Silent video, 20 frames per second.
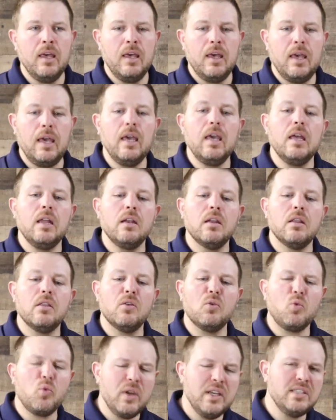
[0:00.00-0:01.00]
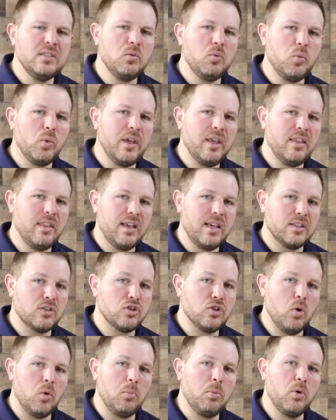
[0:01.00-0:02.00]
And the reason we think it's
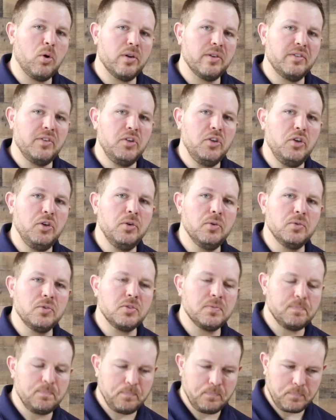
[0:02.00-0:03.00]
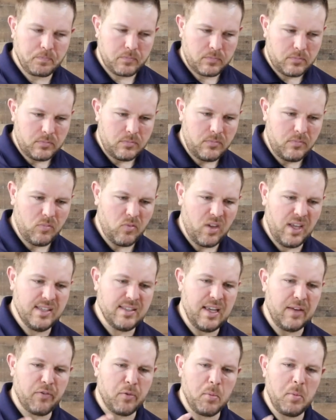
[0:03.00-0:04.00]
so important to use is
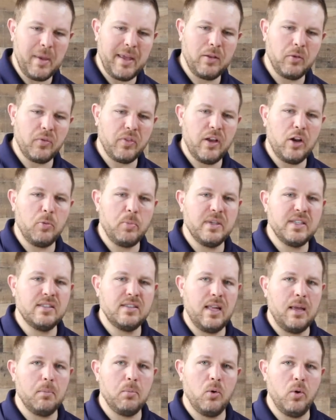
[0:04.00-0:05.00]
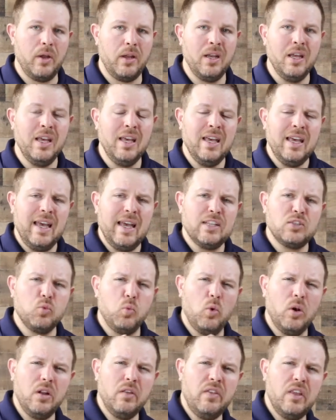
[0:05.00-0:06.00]
that from a manual therapy standpoint, it's
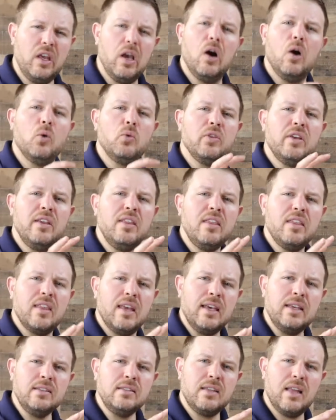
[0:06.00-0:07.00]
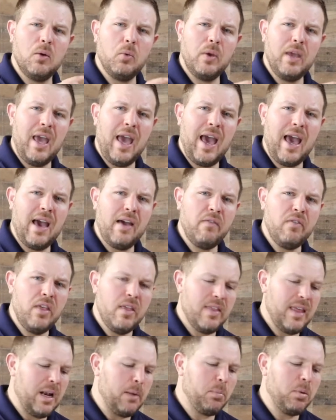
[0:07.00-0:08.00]
one of the only things that we have
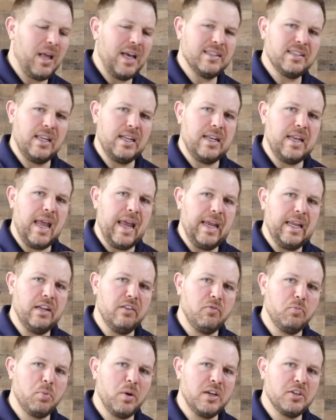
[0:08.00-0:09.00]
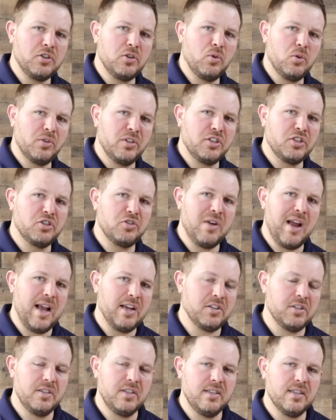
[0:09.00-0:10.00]
that applies a negative pressure or
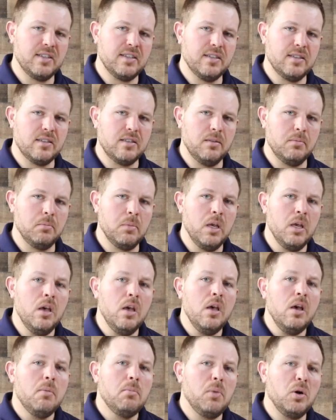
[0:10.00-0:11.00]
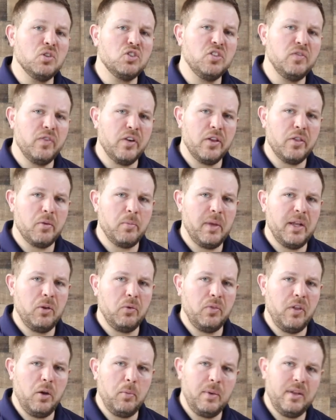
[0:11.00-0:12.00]
distraction to the system. Most of our other manual
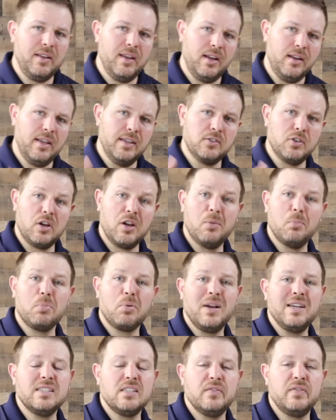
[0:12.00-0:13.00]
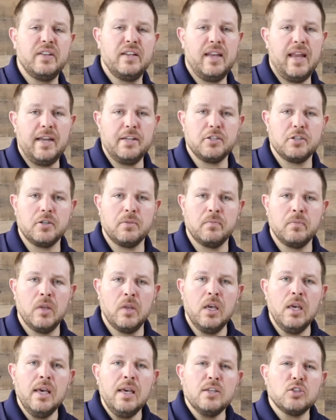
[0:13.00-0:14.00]
therapy techniques are compressive in nature.
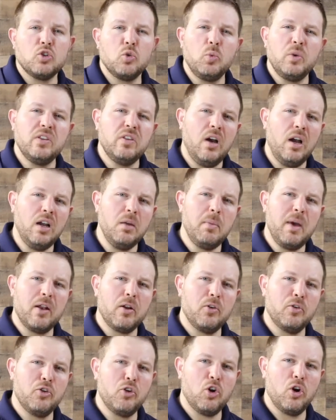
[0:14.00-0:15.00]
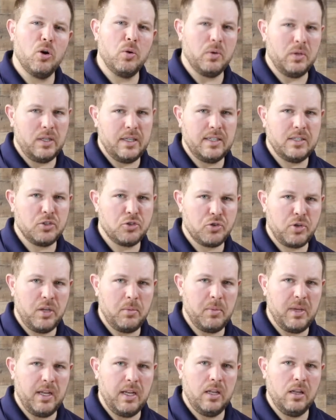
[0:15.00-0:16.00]
So when we talk about our neuro release
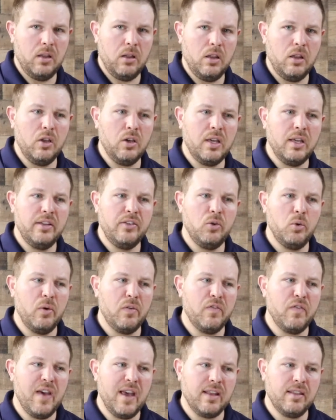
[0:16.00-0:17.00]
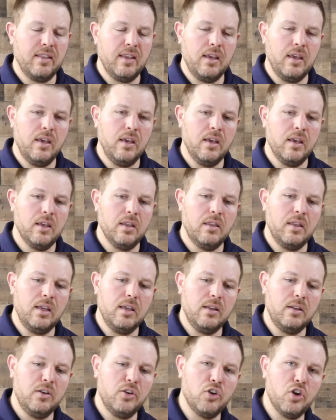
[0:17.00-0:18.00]
treatment and looking to affect the
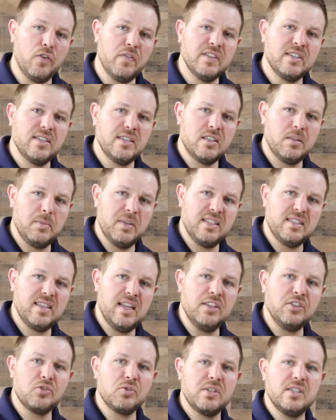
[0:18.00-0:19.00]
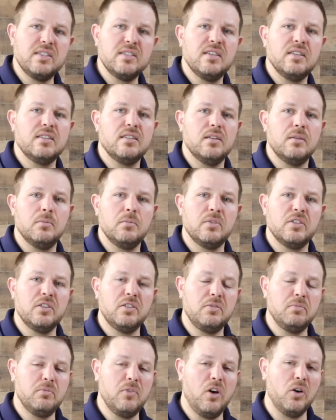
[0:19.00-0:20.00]
nervous system and sensory system
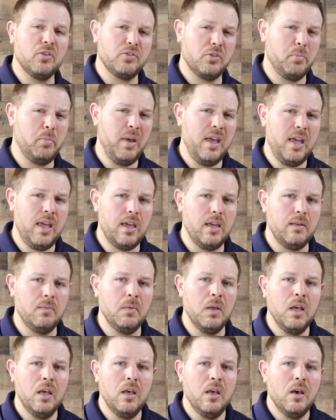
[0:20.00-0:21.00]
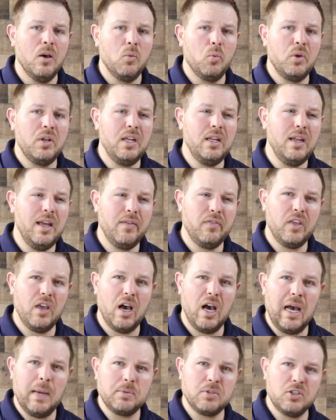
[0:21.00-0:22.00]
to alter pain, we need to have the
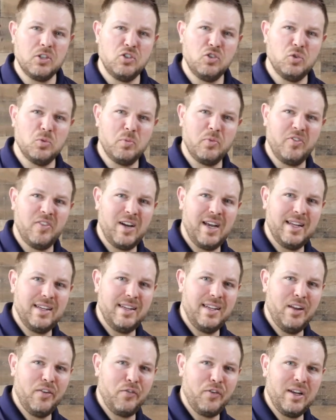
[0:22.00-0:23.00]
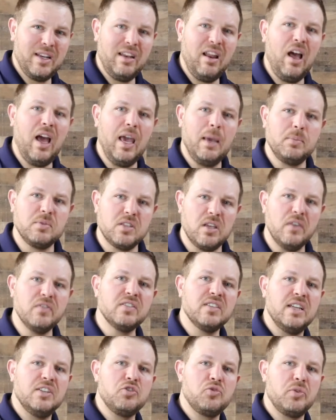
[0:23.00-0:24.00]
option to provide different types of
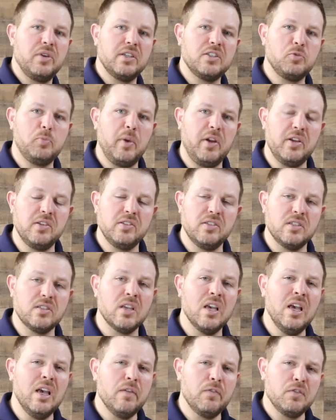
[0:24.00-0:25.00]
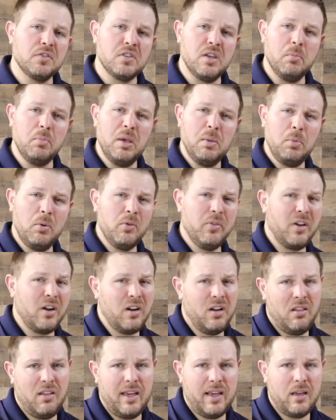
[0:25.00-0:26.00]
sensory experiences. For some people, they're
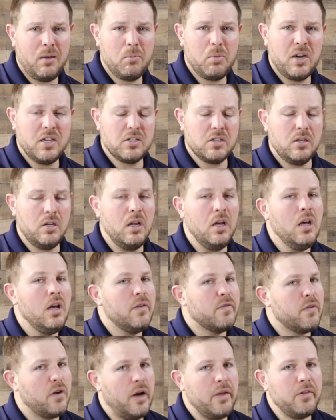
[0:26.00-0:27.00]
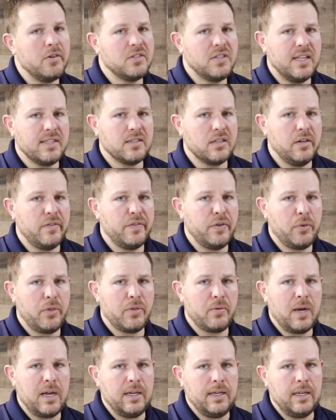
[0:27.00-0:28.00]
going to like compression. For others, that's going to feel
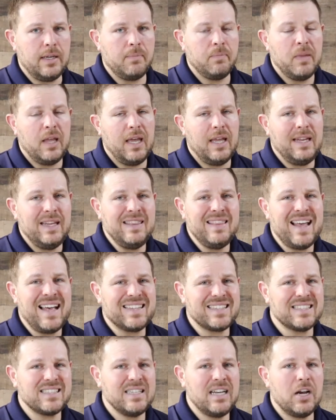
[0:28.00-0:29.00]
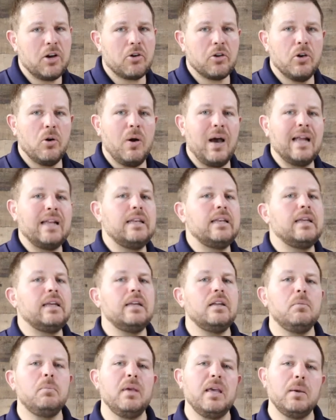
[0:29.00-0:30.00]
threatening. And in that scenario, I
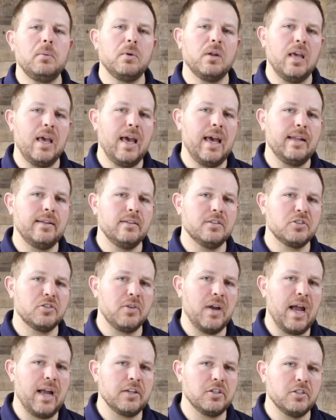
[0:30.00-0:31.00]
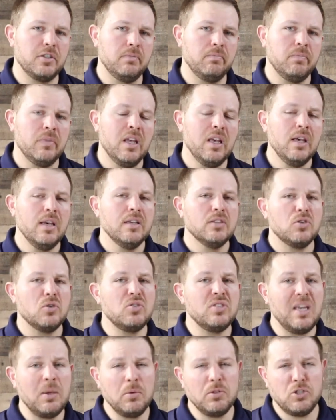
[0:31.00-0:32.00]
need to be able to add distraction. So
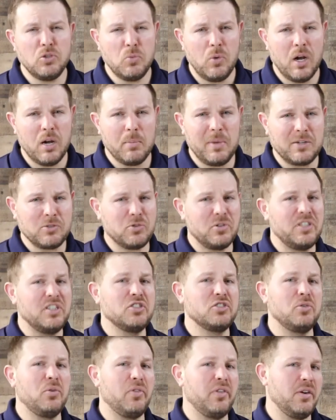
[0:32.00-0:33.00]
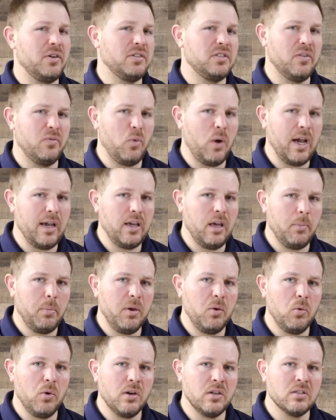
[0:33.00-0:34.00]
say what you want about traditional theories of why
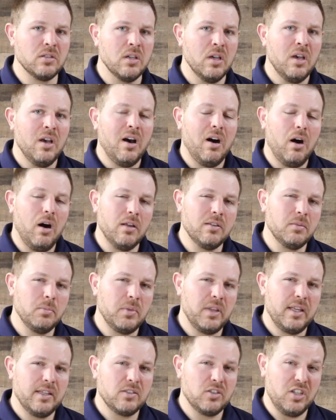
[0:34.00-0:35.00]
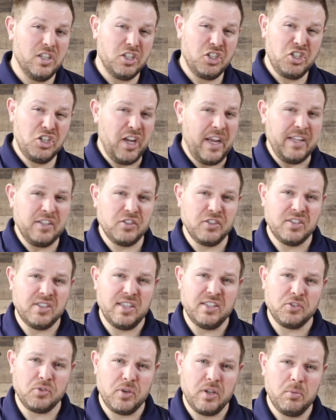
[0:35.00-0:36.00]
cupping works. Ultimately, it's going to change the
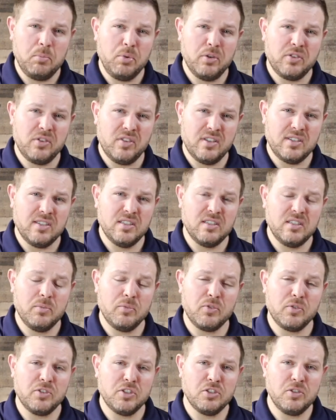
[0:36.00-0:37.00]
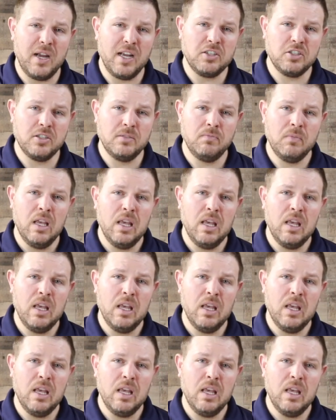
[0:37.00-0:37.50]
sensory input to the system through distraction,